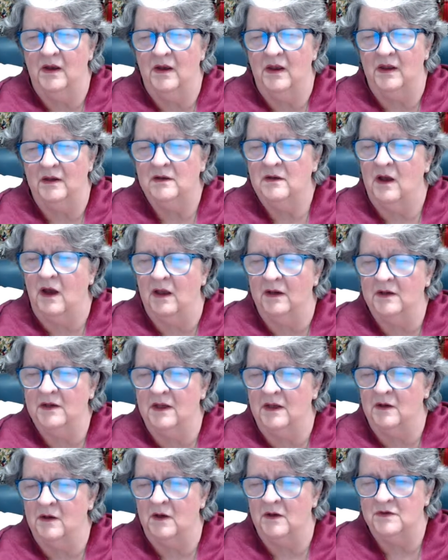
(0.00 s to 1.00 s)
And God
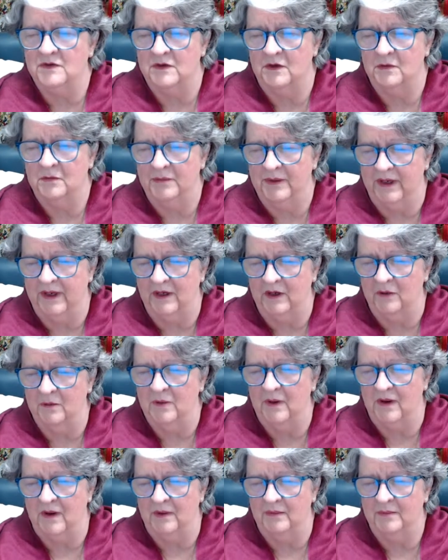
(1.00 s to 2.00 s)
can also pick you
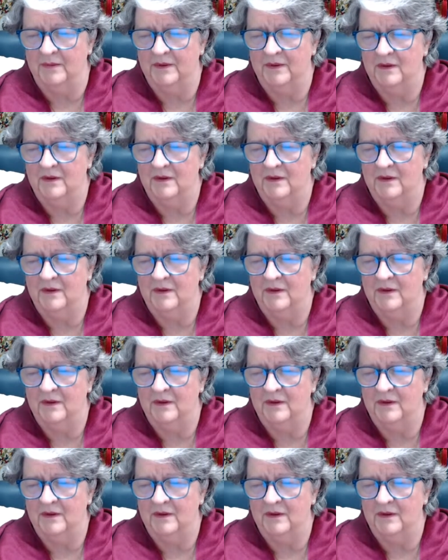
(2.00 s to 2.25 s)
up.